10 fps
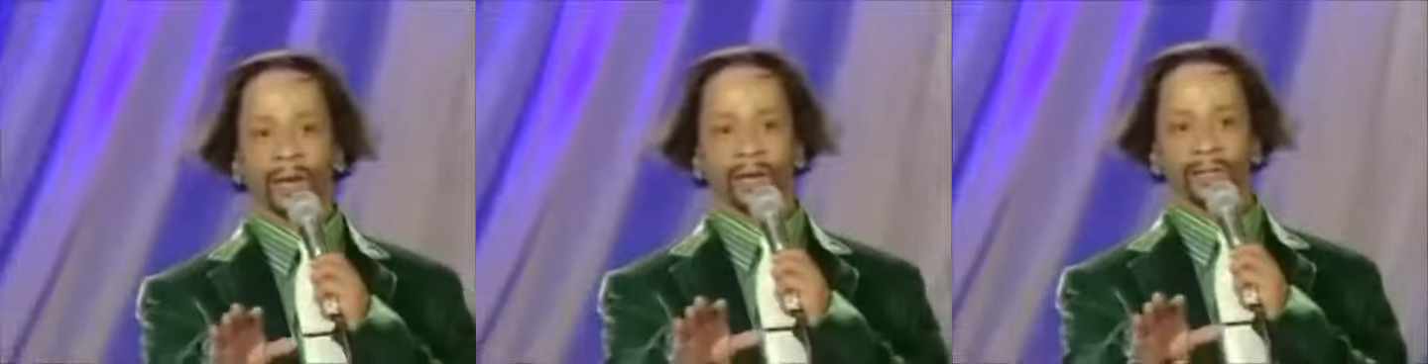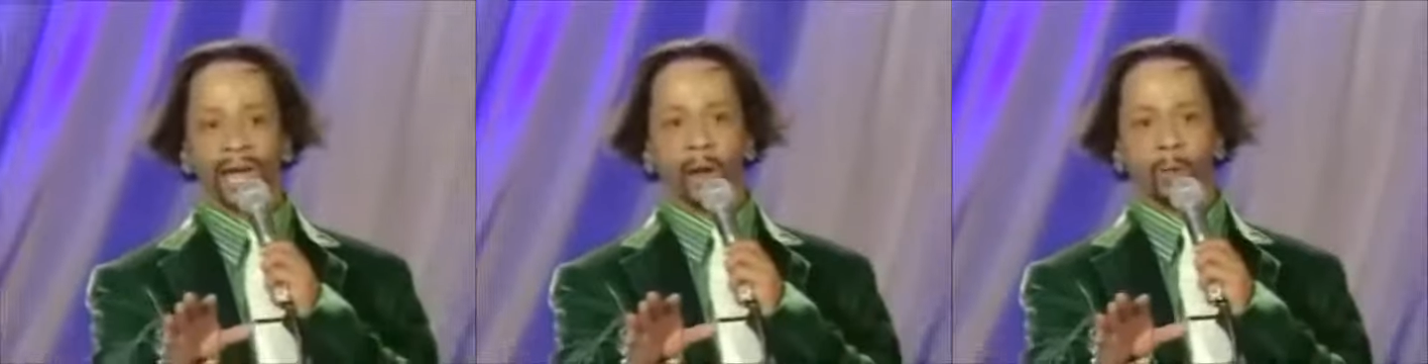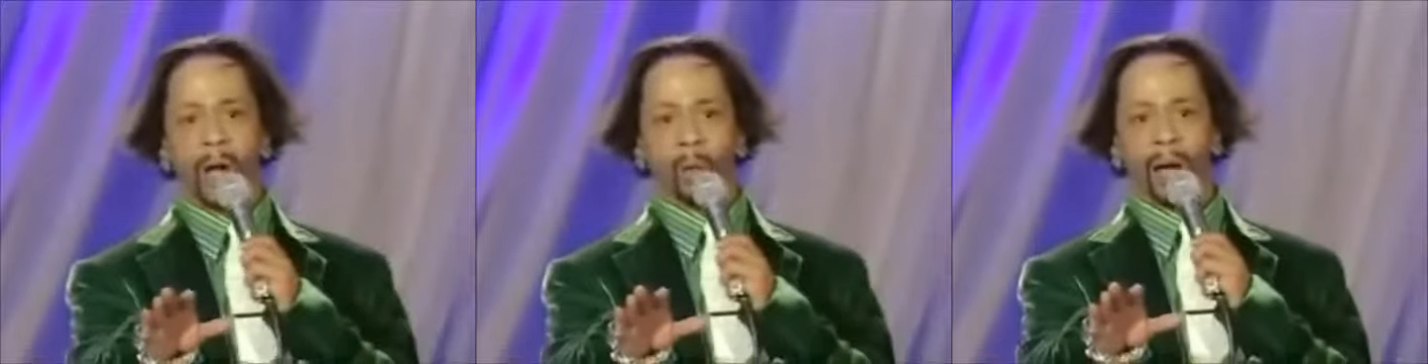nigga, is that a
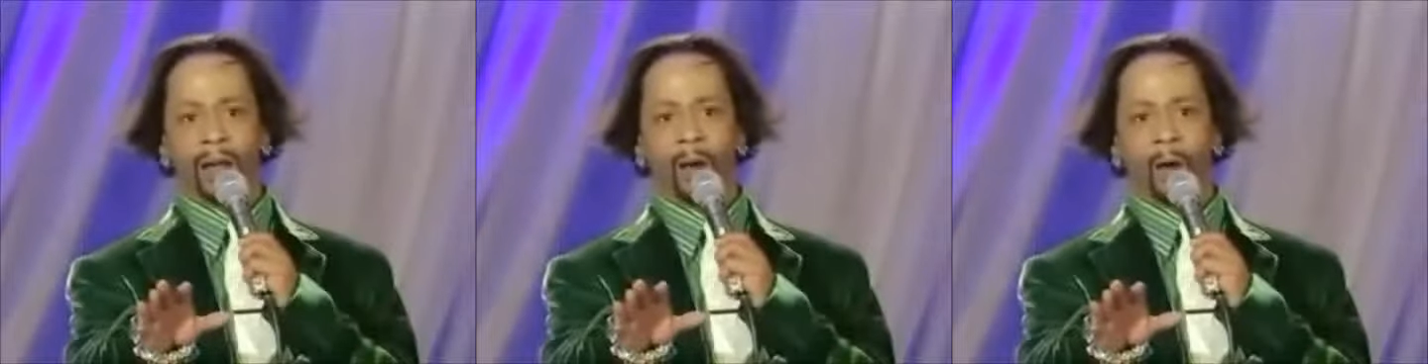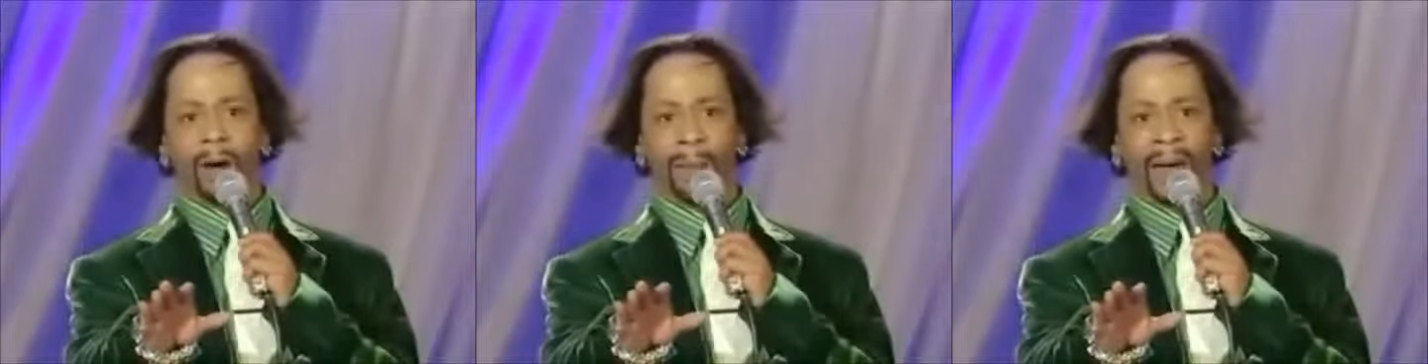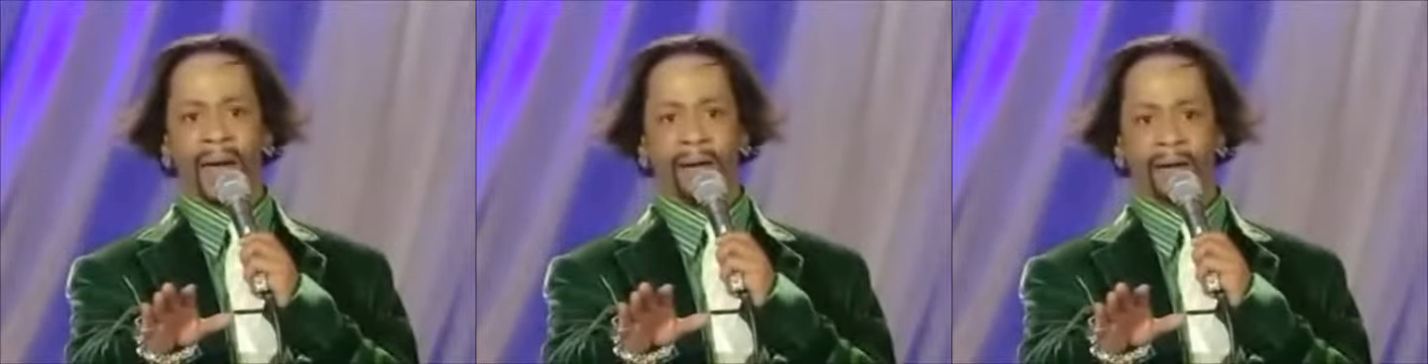Rottweiler or a
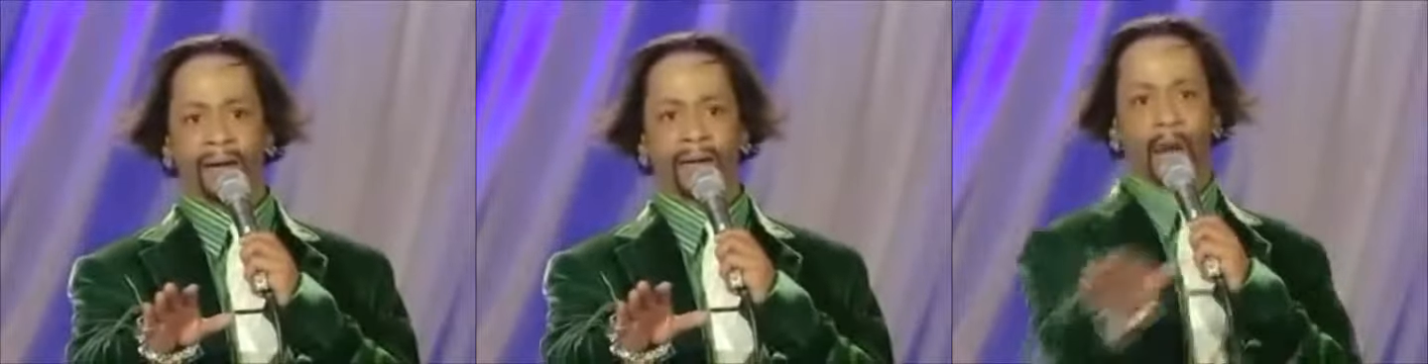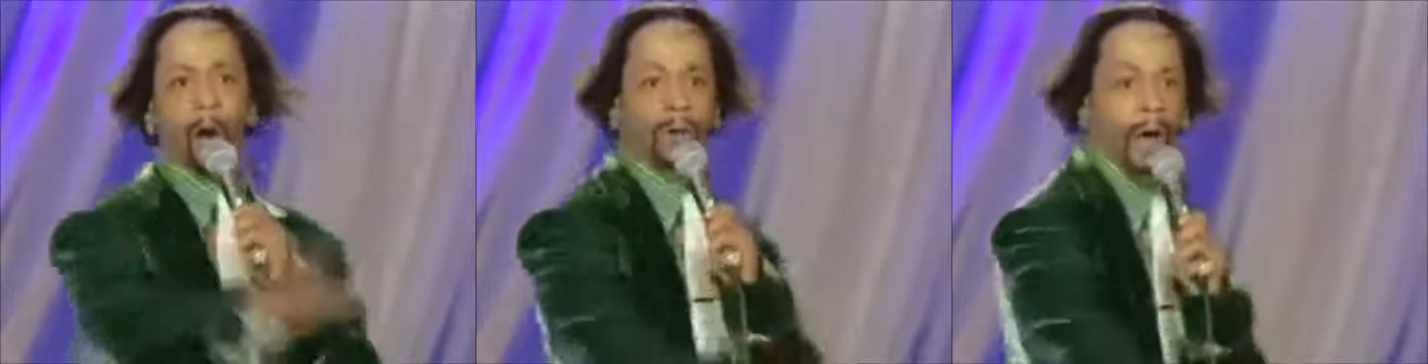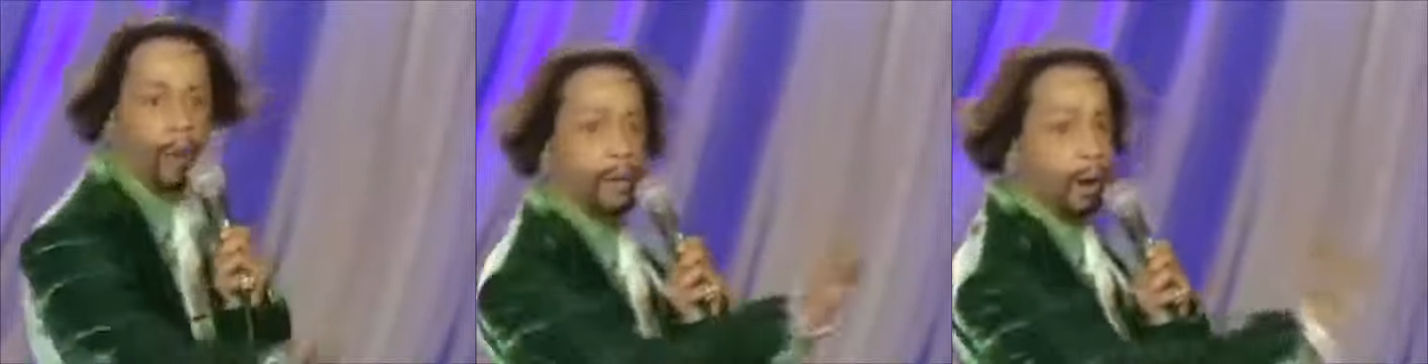bear? Nigga, go,
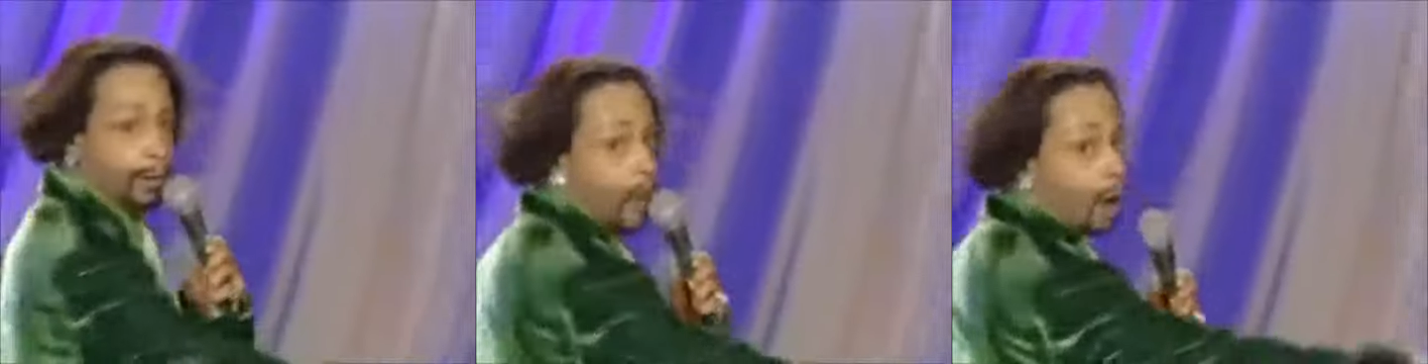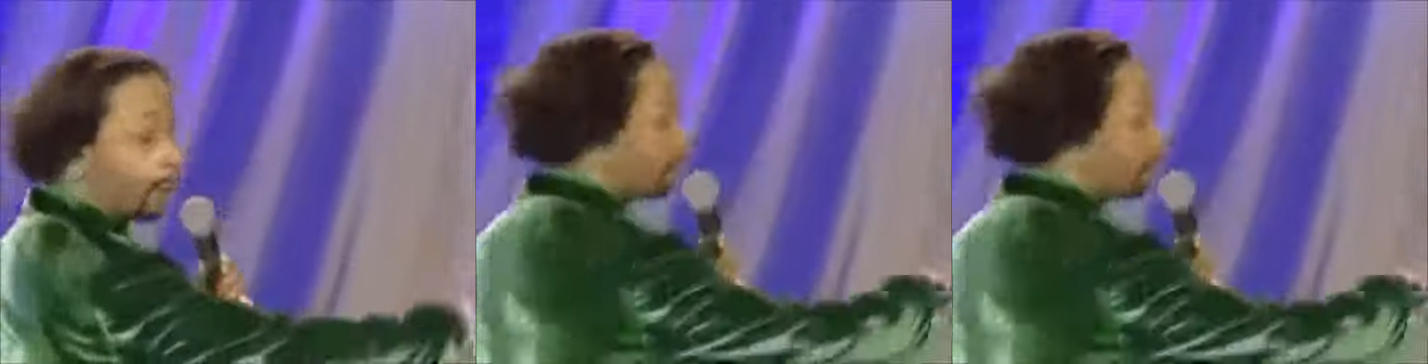no, go,